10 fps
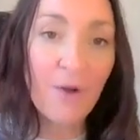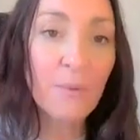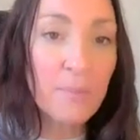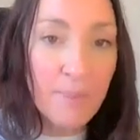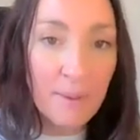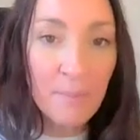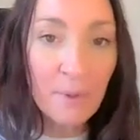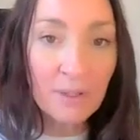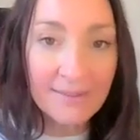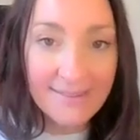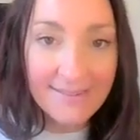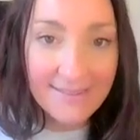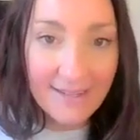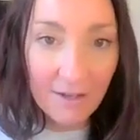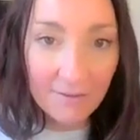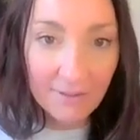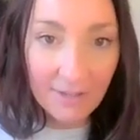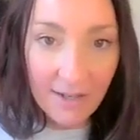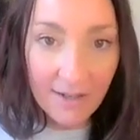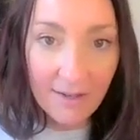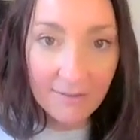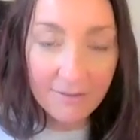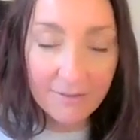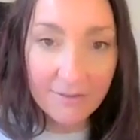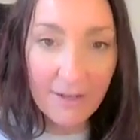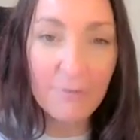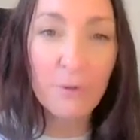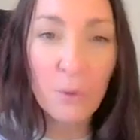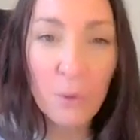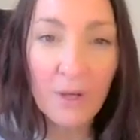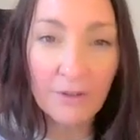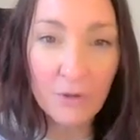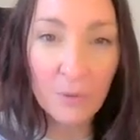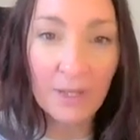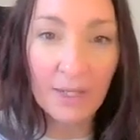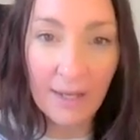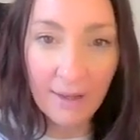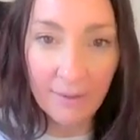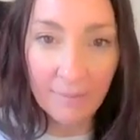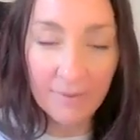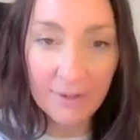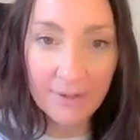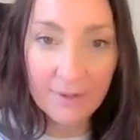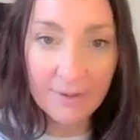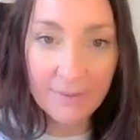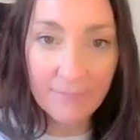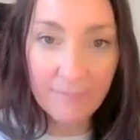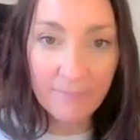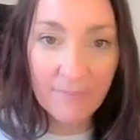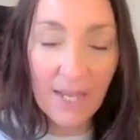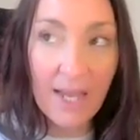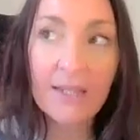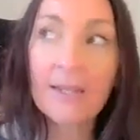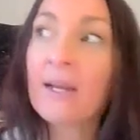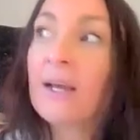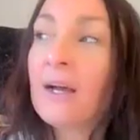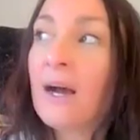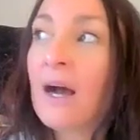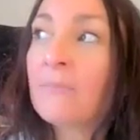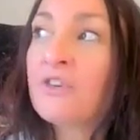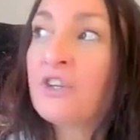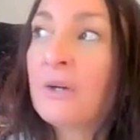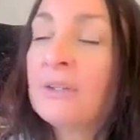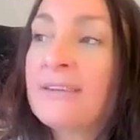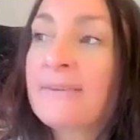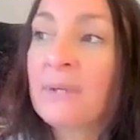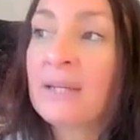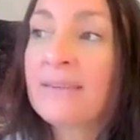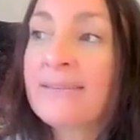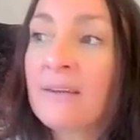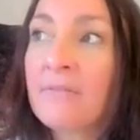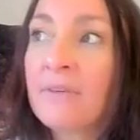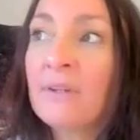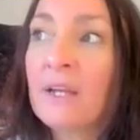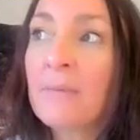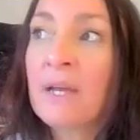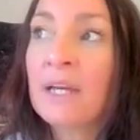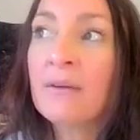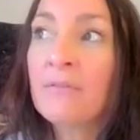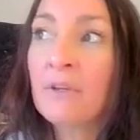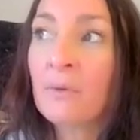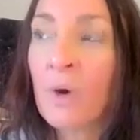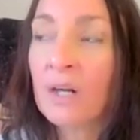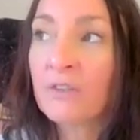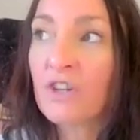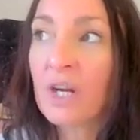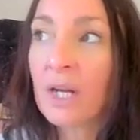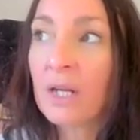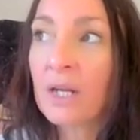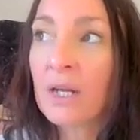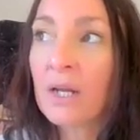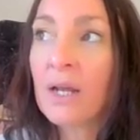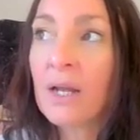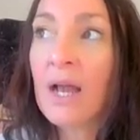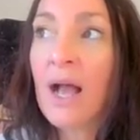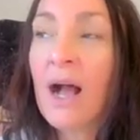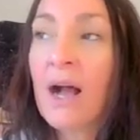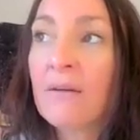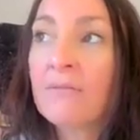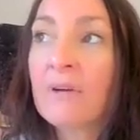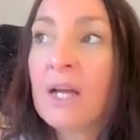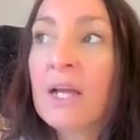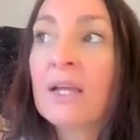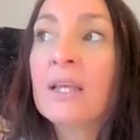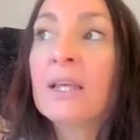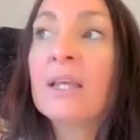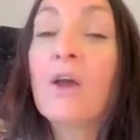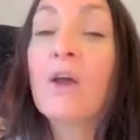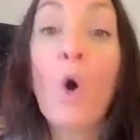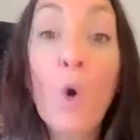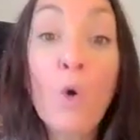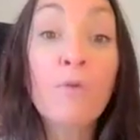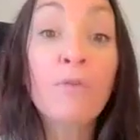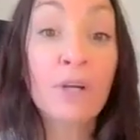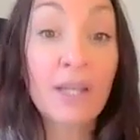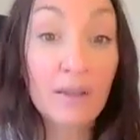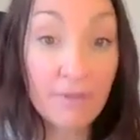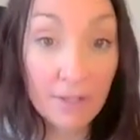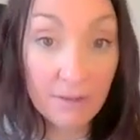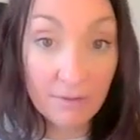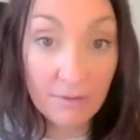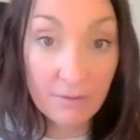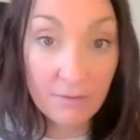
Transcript: a remembrance of love, of who I truly am. And I'm sharing this because I feel like many of you watching have overgiven